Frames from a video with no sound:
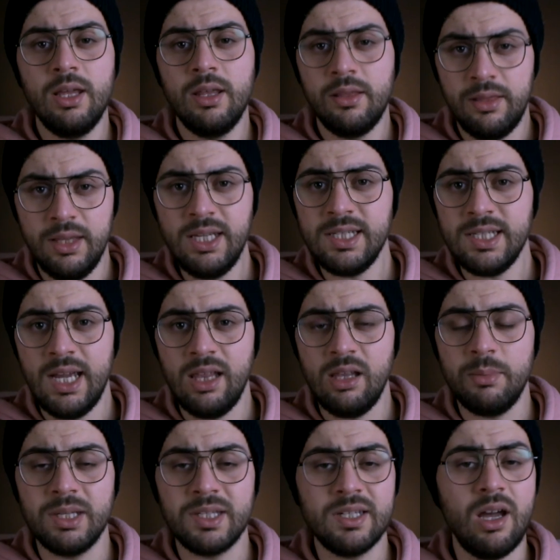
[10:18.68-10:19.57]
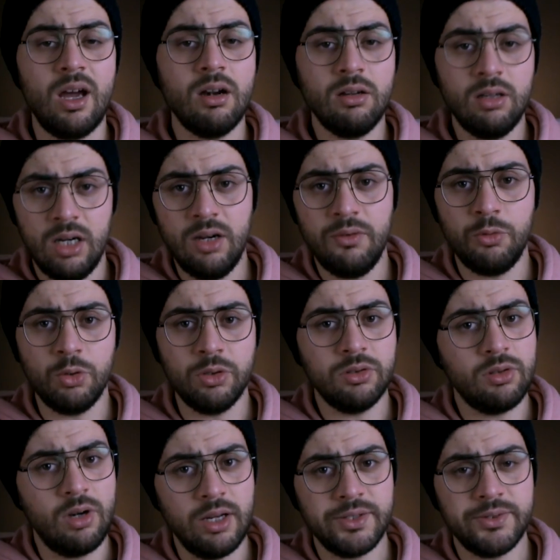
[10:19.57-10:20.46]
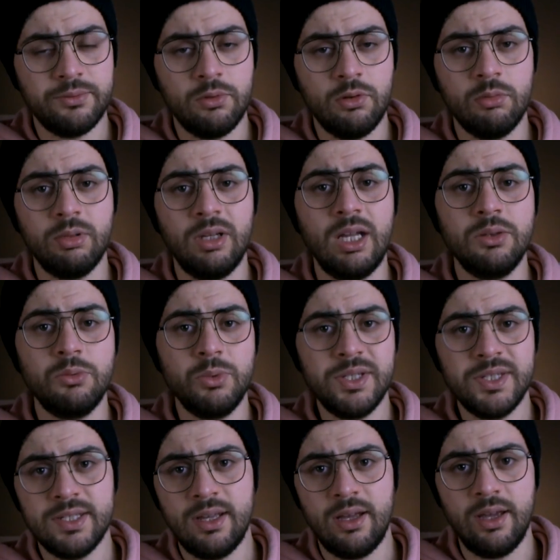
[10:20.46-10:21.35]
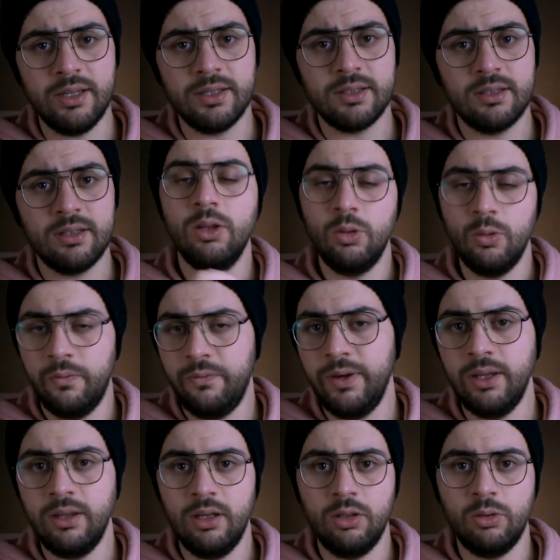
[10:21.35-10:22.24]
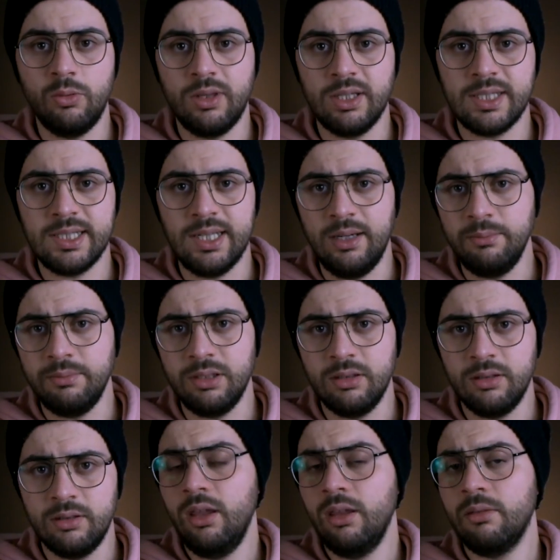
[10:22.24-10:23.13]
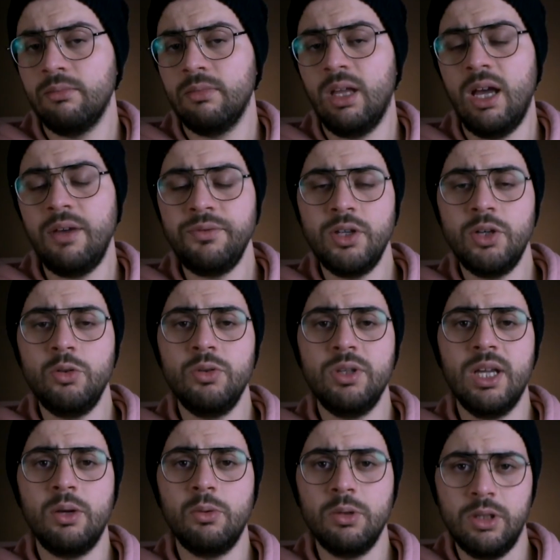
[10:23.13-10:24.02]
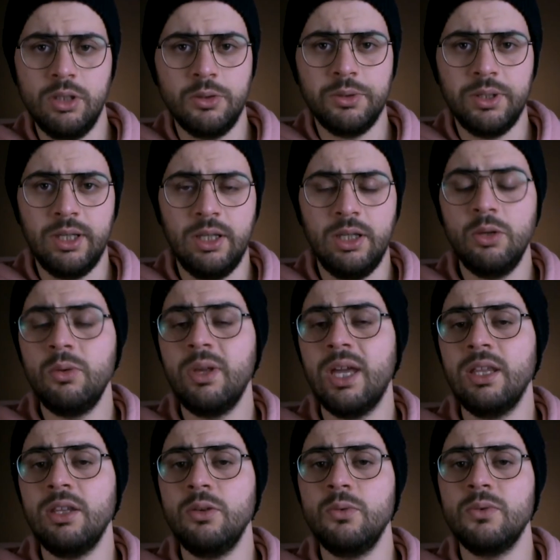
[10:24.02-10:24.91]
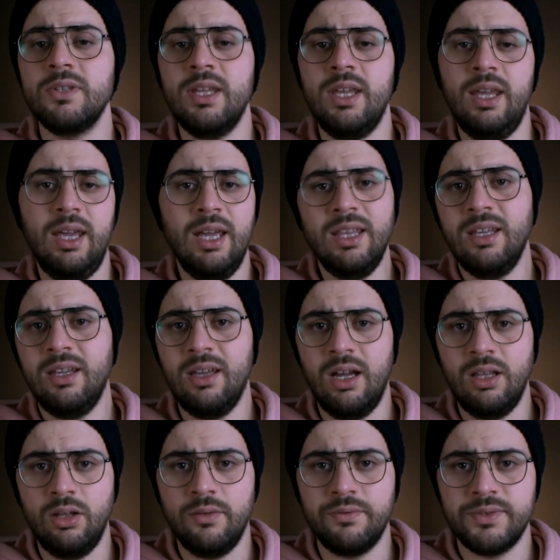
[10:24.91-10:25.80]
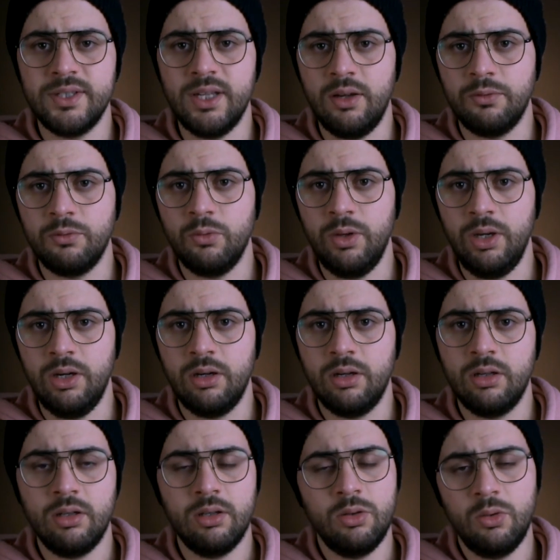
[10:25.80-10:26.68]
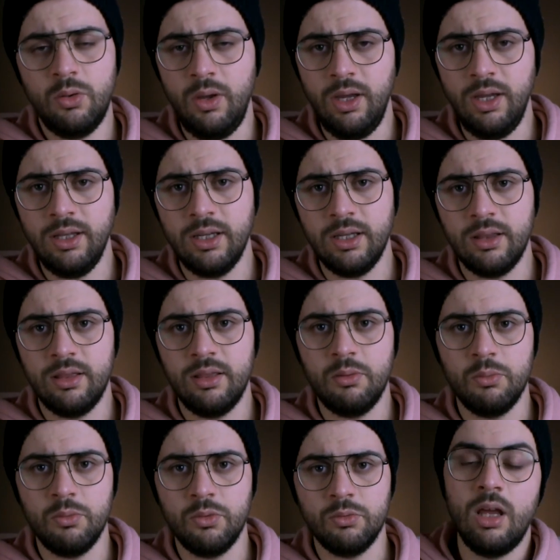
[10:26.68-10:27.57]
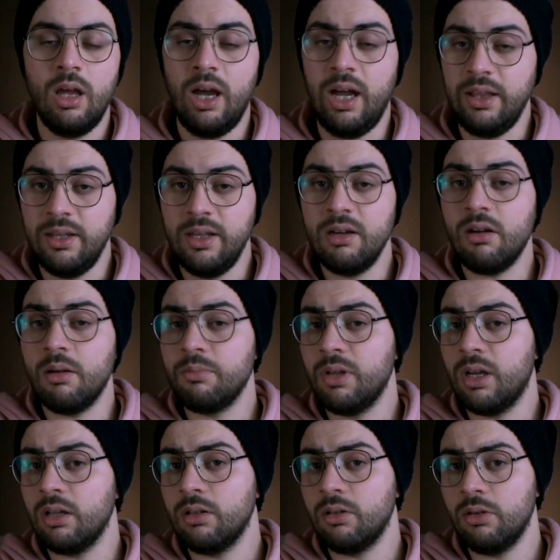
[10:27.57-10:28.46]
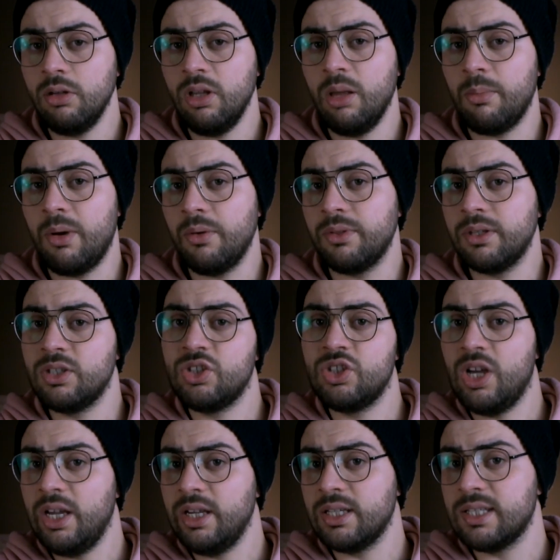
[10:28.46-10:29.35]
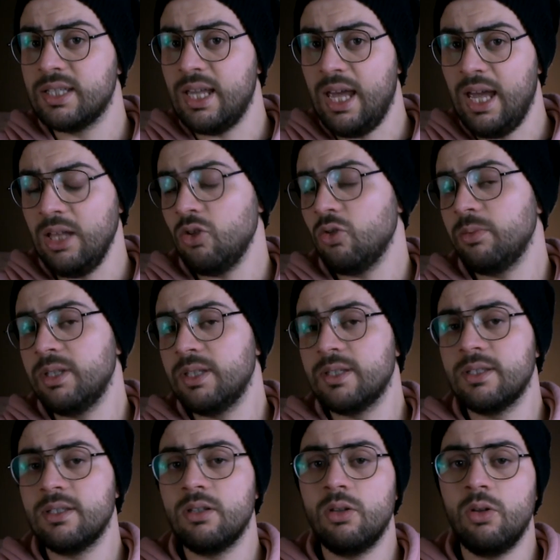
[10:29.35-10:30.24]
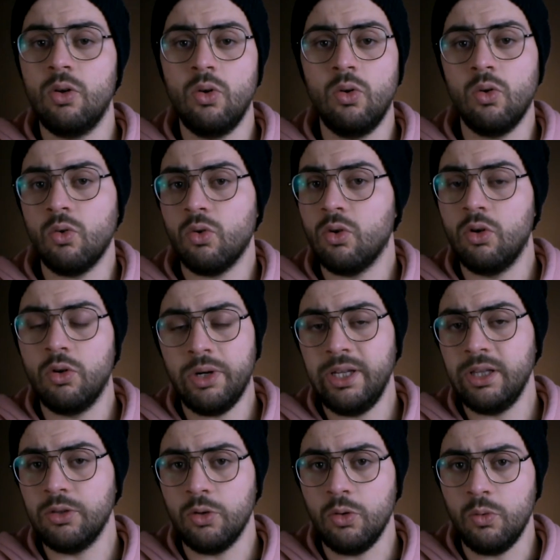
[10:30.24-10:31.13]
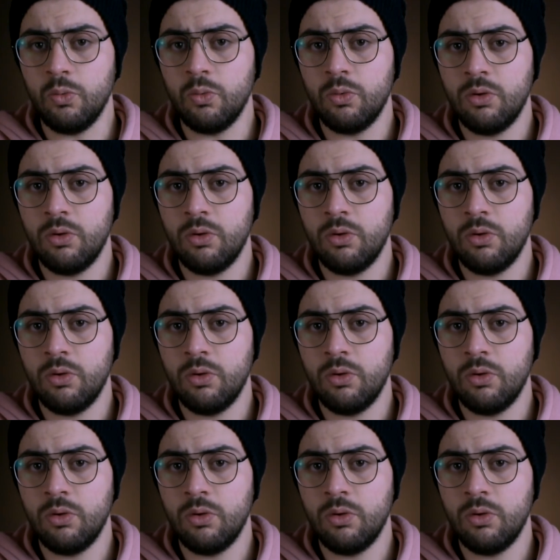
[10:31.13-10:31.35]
These elements are carefully transformed and resized to fit into the sample. After you download it, you can use any kind of software to edit the room. And here I'm not talking about the giants Adobe's or CorelDRAW